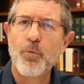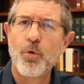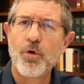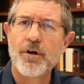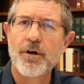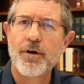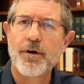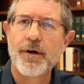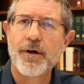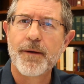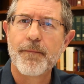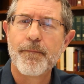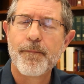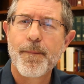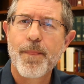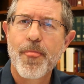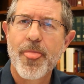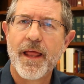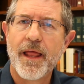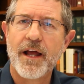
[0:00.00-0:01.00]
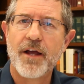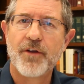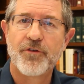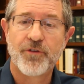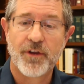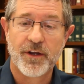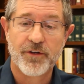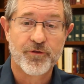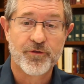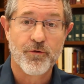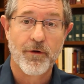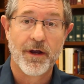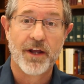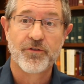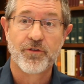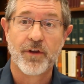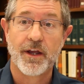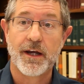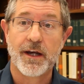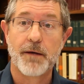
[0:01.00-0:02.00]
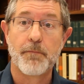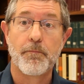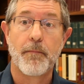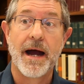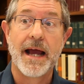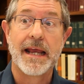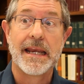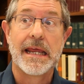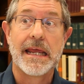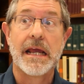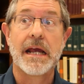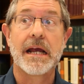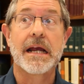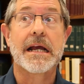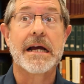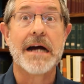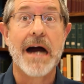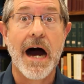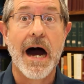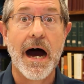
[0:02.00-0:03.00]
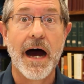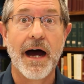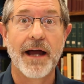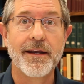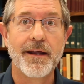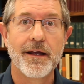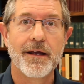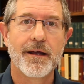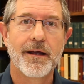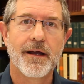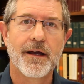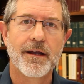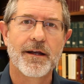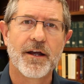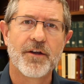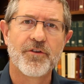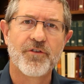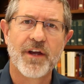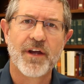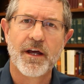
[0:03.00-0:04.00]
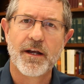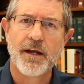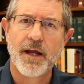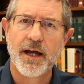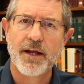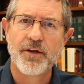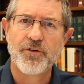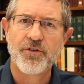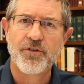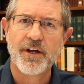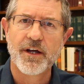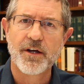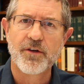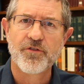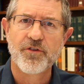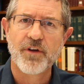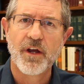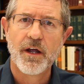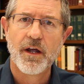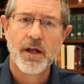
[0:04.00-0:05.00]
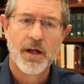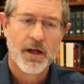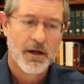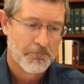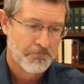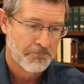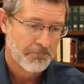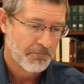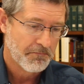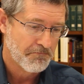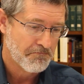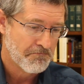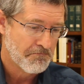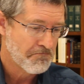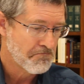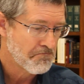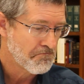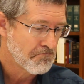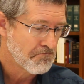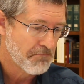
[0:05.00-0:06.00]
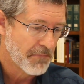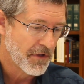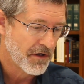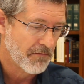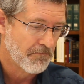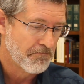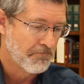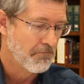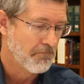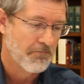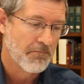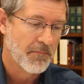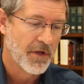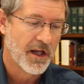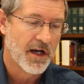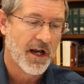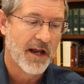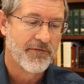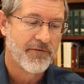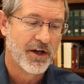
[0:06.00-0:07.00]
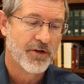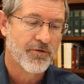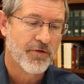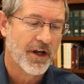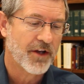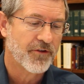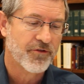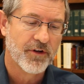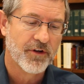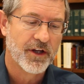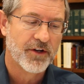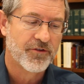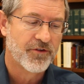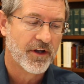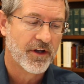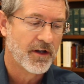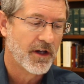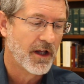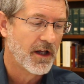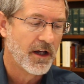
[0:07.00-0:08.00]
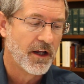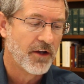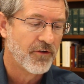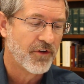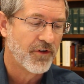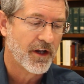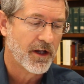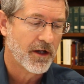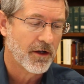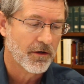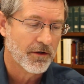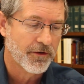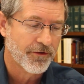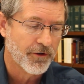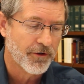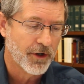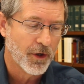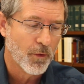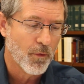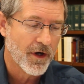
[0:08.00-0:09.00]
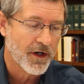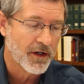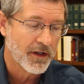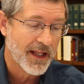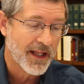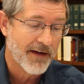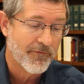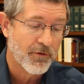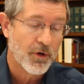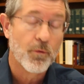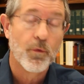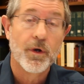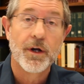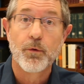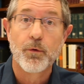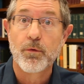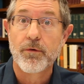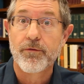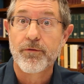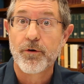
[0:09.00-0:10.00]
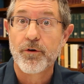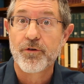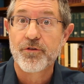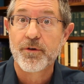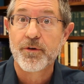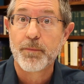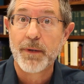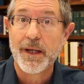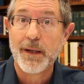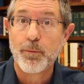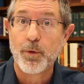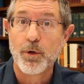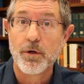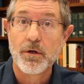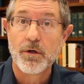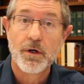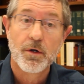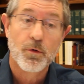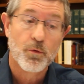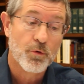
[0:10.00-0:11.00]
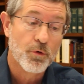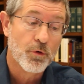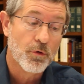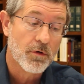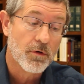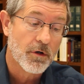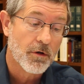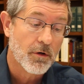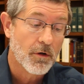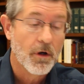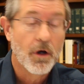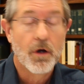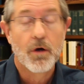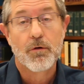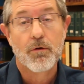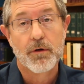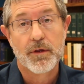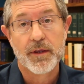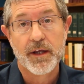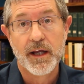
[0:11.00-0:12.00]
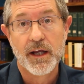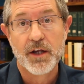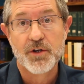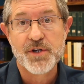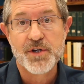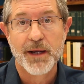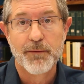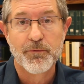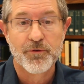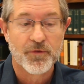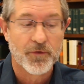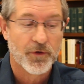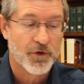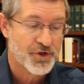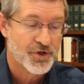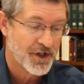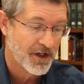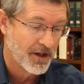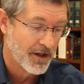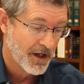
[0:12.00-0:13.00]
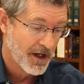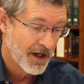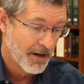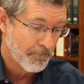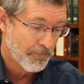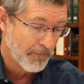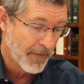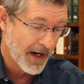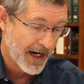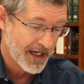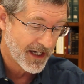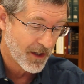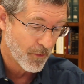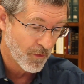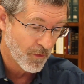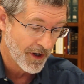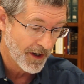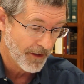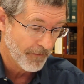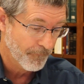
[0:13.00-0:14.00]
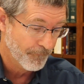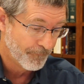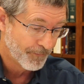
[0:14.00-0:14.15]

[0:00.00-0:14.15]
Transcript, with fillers: word as it's translated mighty God in Isaiah nine six. And N I V translates it in Ezekiel thirty-one eleven when it refers to people, ruler, or the King James Version, mighty one.